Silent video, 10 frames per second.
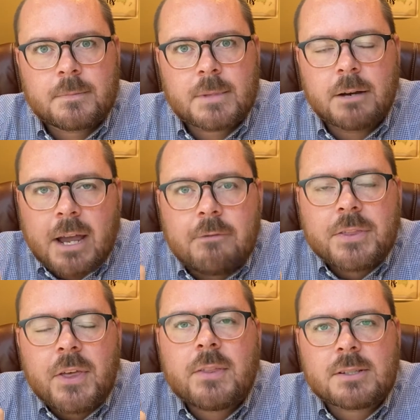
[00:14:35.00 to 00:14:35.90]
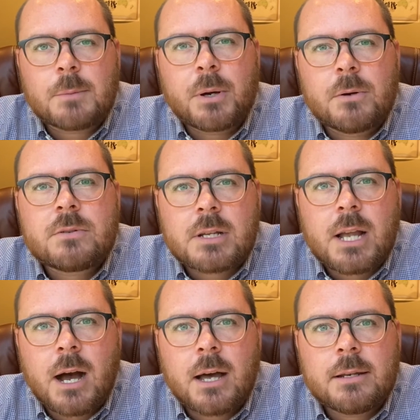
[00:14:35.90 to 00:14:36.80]
of everything that's opposed to
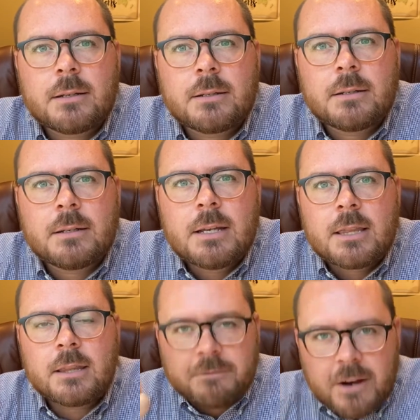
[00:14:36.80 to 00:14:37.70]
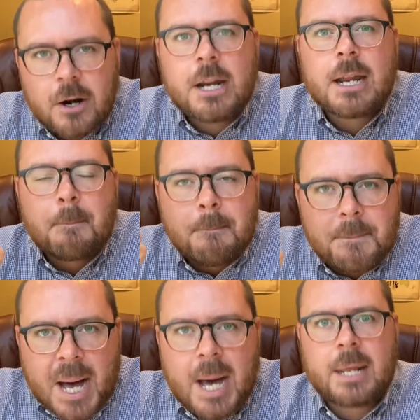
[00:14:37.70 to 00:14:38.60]
God, the very
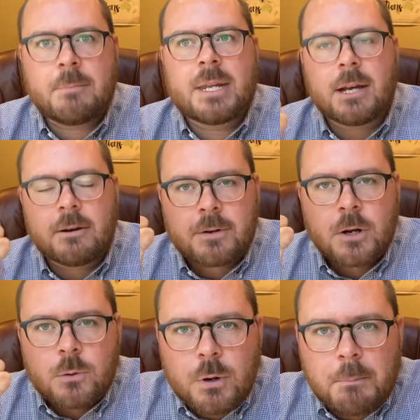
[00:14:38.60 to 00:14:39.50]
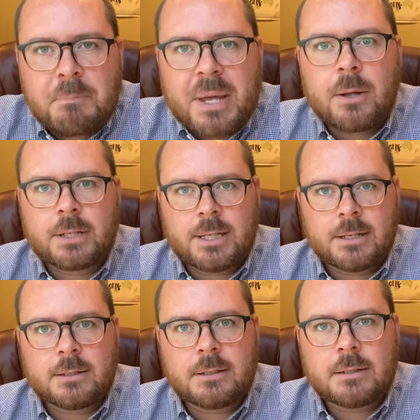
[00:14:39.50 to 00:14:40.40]
embodiment of
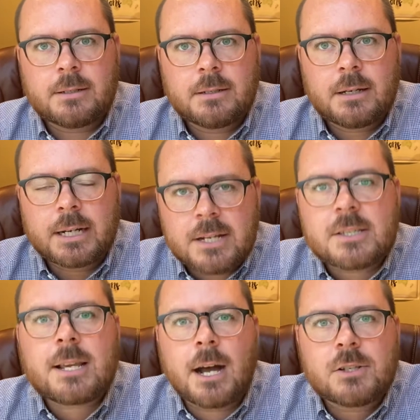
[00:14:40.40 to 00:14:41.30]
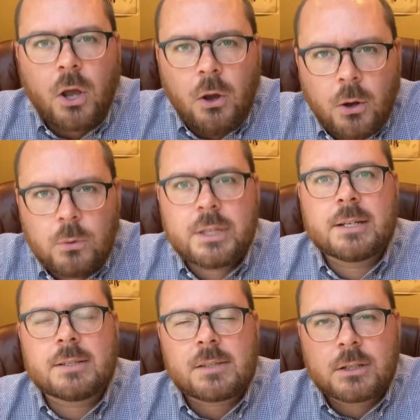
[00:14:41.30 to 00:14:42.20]
rebellion, against God's
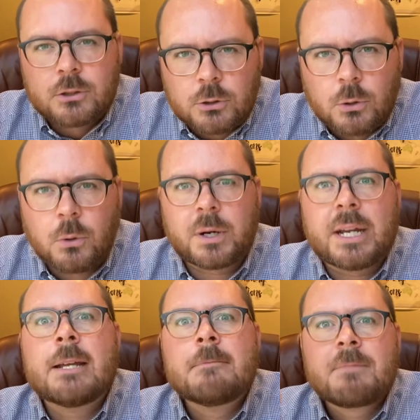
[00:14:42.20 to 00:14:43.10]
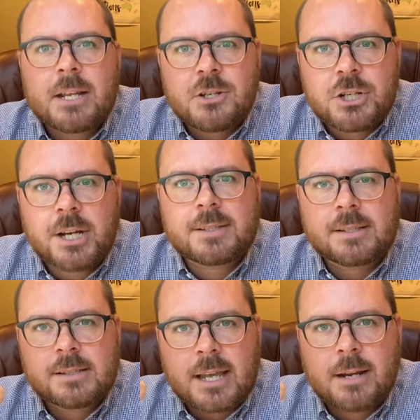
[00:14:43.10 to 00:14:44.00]
holiness and glory and
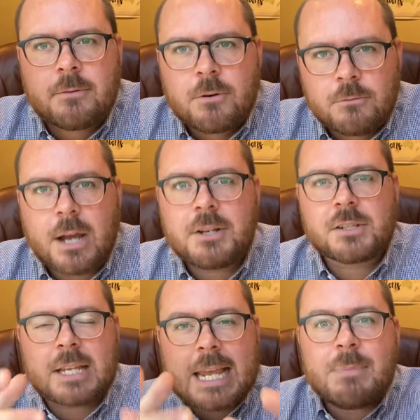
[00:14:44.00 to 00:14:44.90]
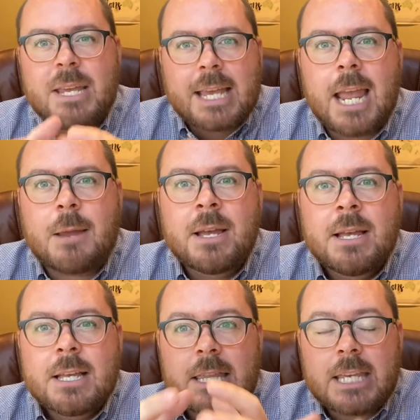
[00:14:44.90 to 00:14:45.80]
justice and righteousness. He became
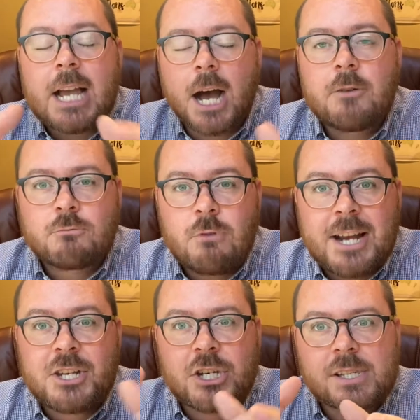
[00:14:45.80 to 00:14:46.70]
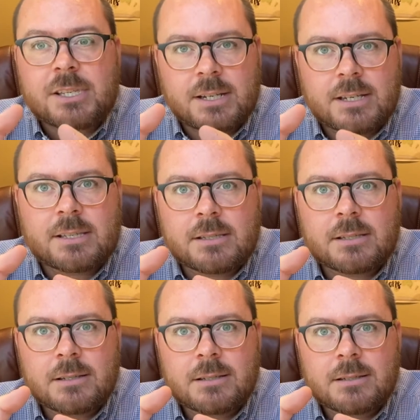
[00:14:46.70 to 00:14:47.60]
the unrighteousness.
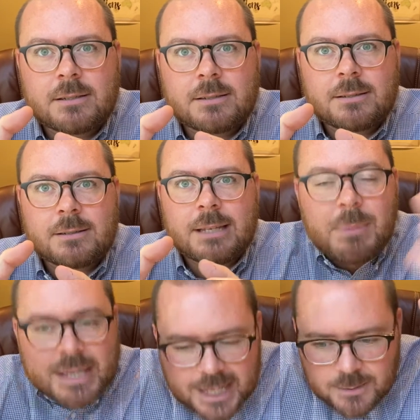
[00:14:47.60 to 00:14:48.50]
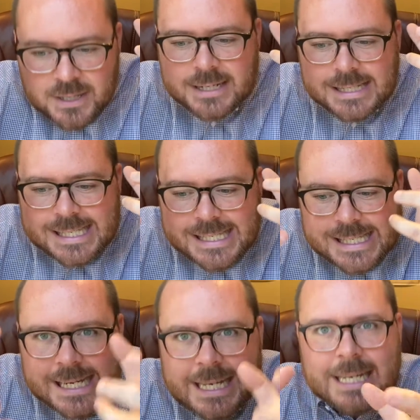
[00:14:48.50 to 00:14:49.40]
He became
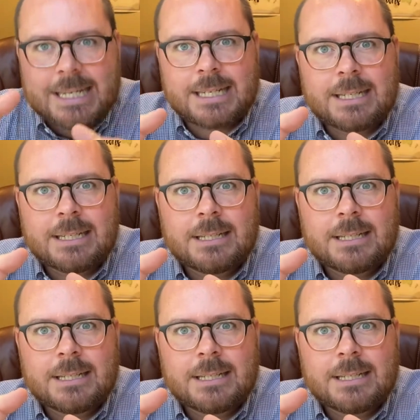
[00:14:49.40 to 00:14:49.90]
sin.